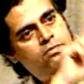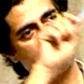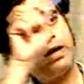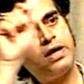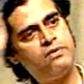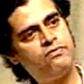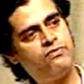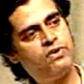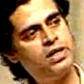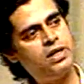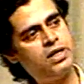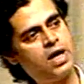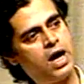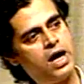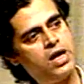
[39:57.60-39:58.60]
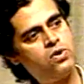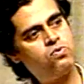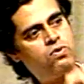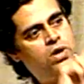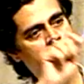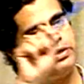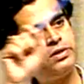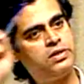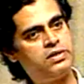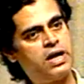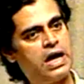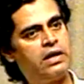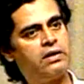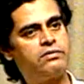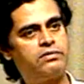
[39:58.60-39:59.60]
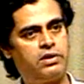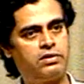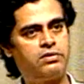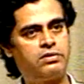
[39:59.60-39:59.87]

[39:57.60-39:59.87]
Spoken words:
by a very high quality dielectric.